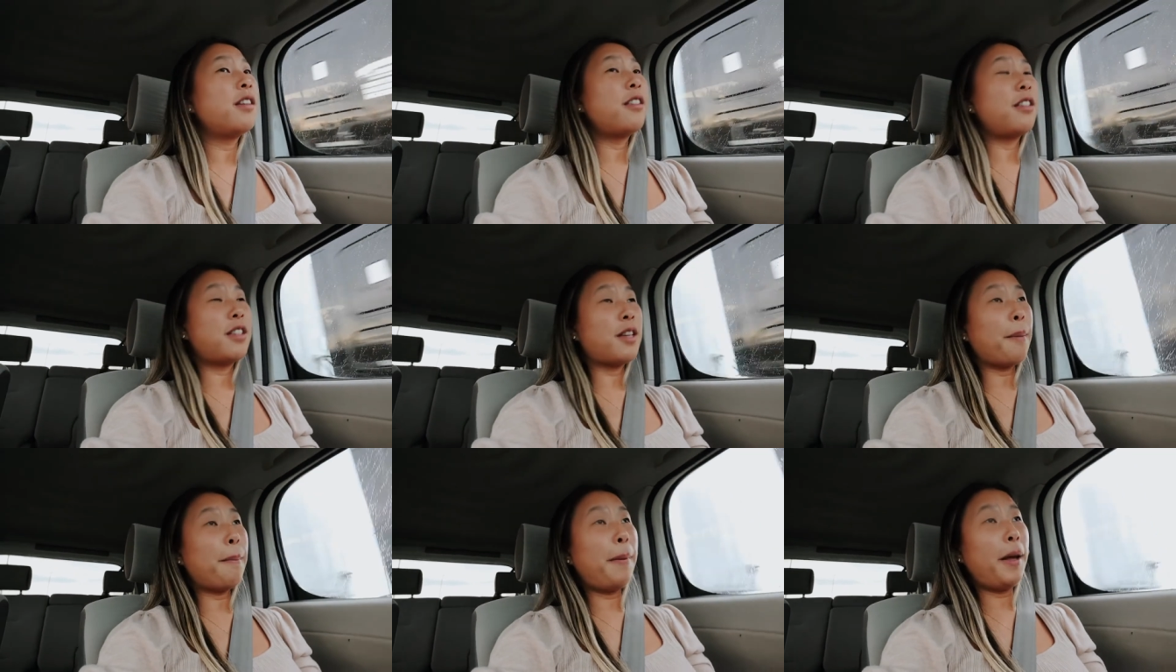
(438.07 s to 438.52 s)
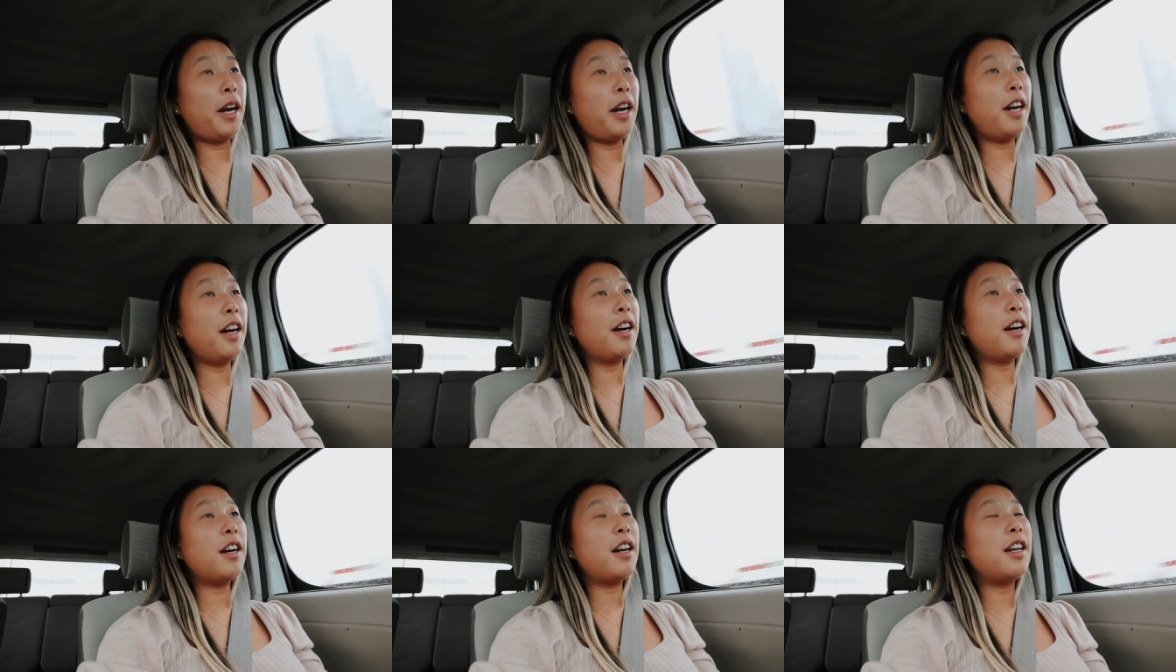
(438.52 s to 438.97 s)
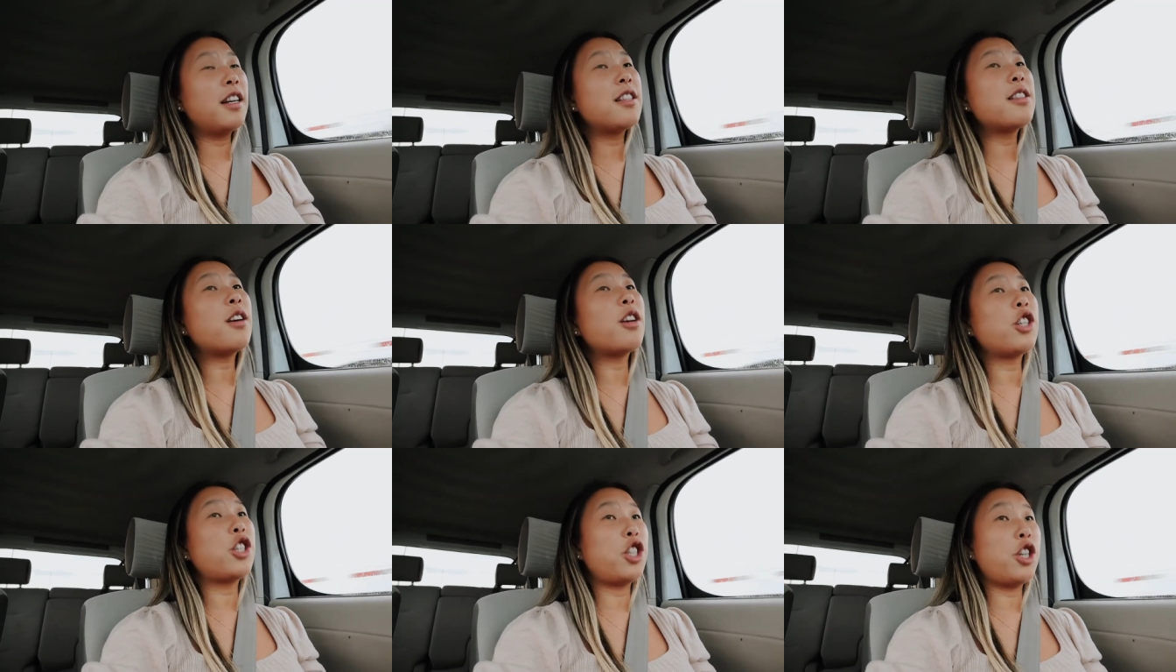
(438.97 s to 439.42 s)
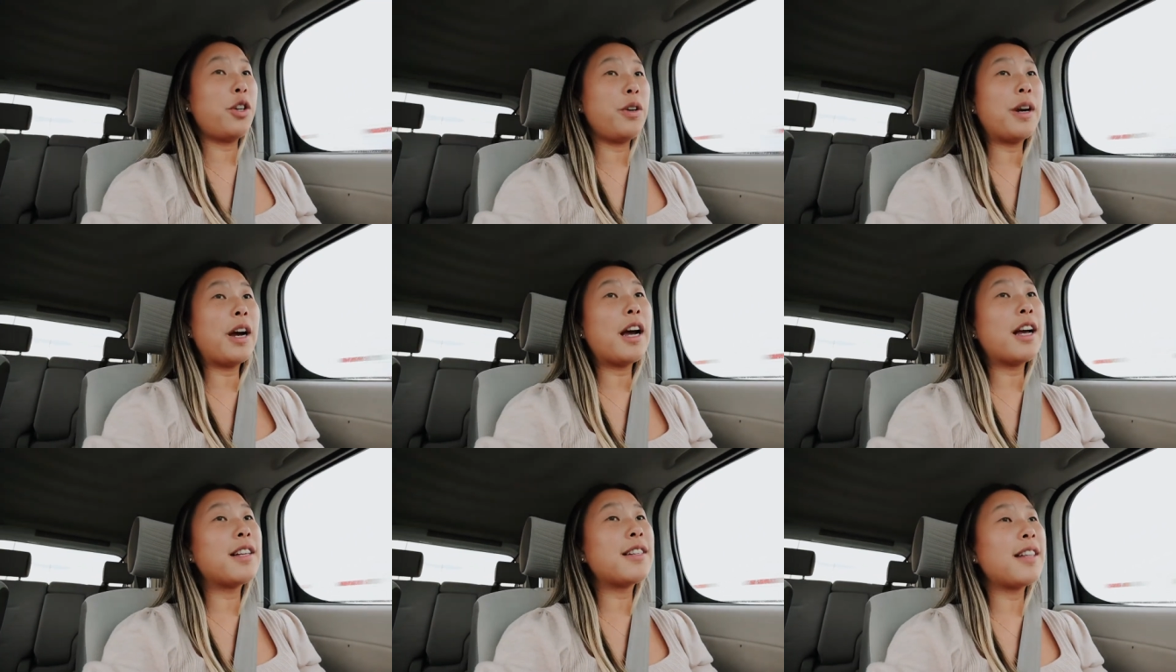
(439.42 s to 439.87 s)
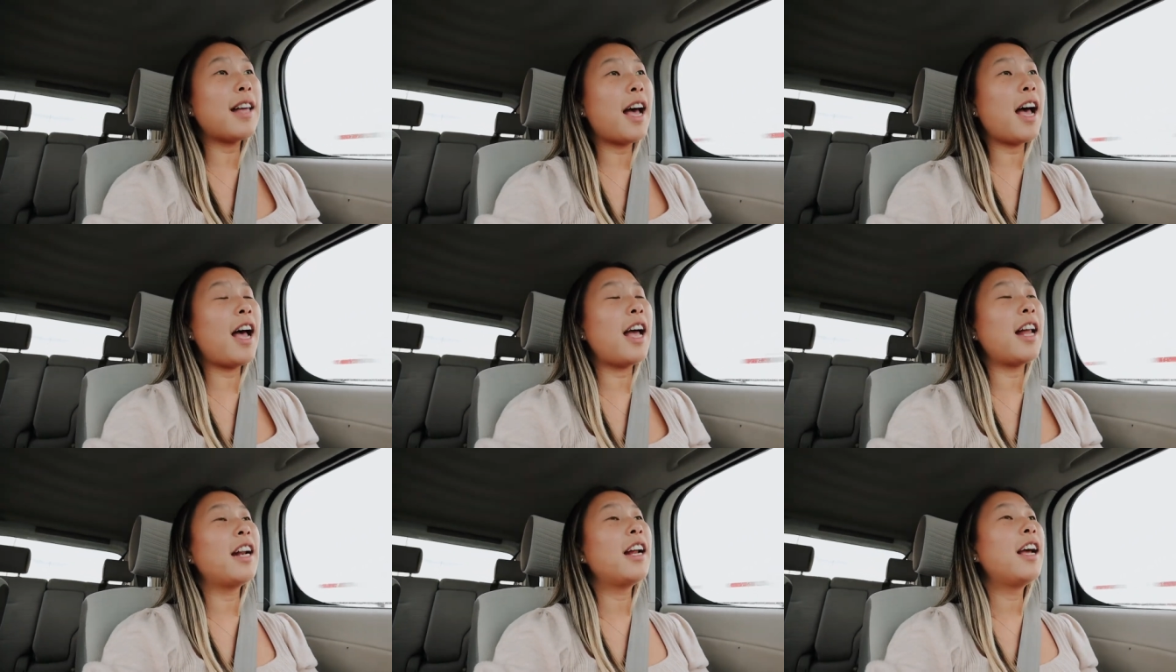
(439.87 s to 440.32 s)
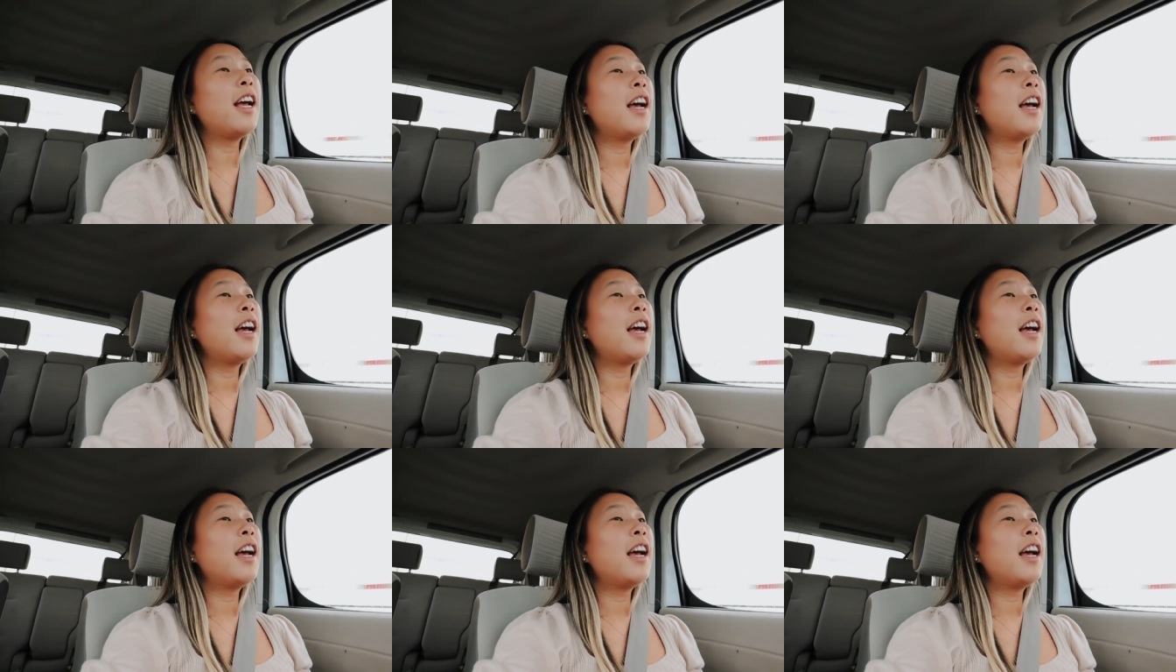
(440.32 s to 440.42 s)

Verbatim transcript: some Panera. So I'll show you guys that.